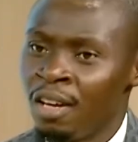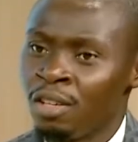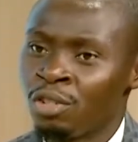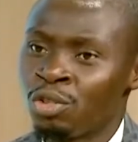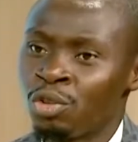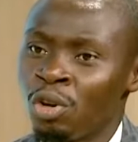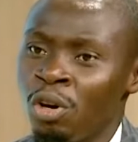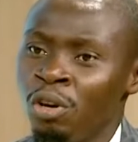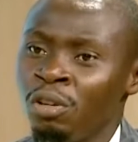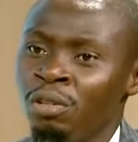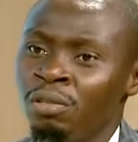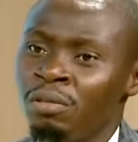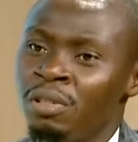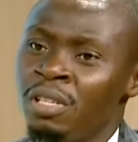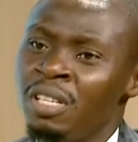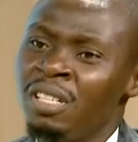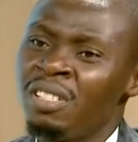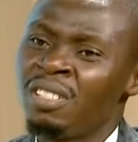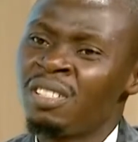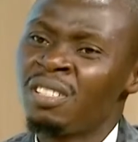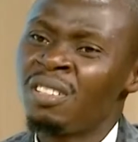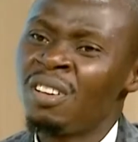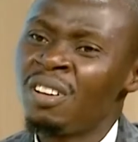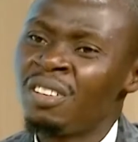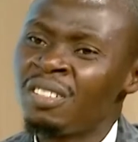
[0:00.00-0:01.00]
So
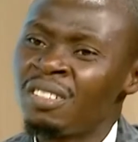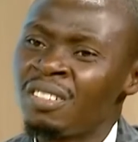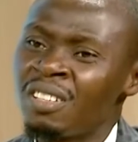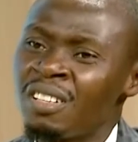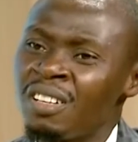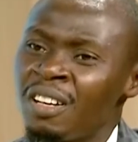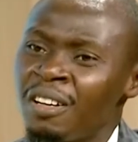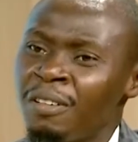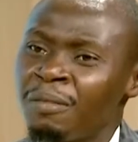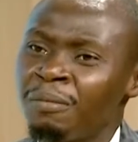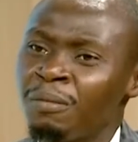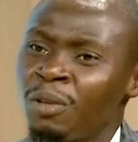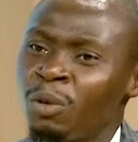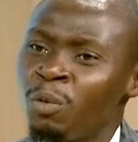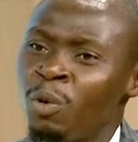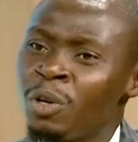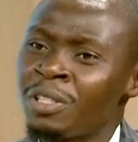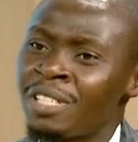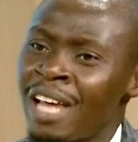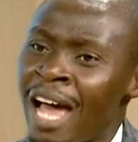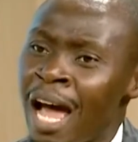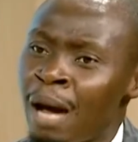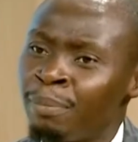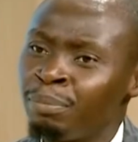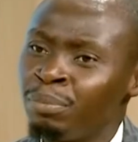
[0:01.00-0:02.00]
it's not
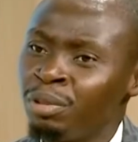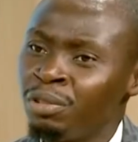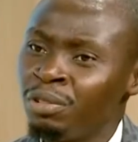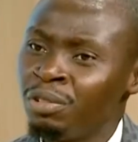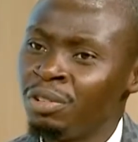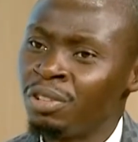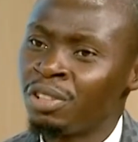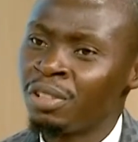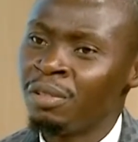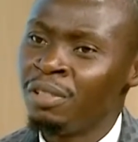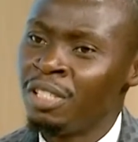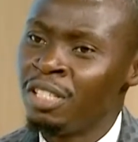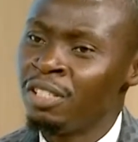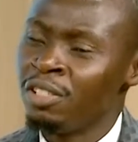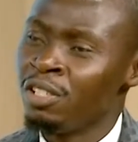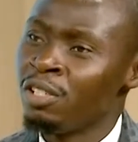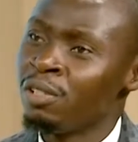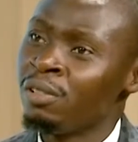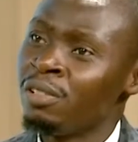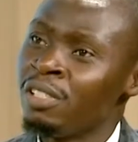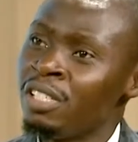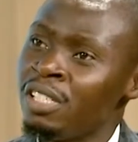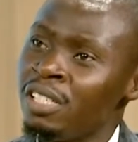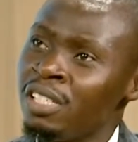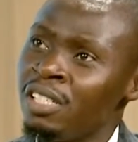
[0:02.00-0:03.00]
what happened. The
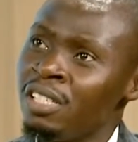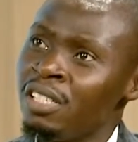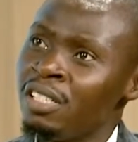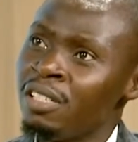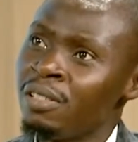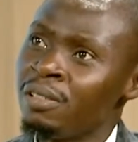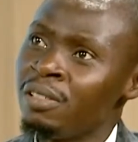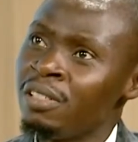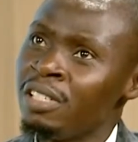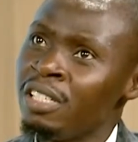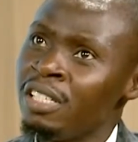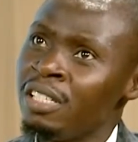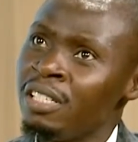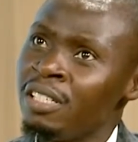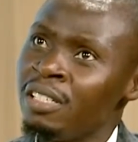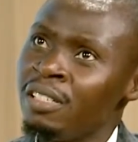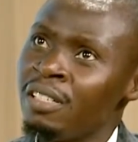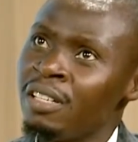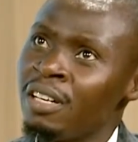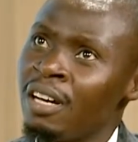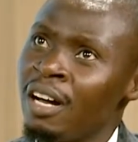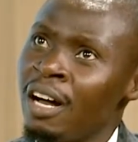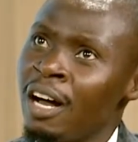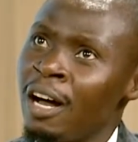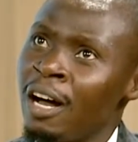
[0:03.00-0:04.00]
only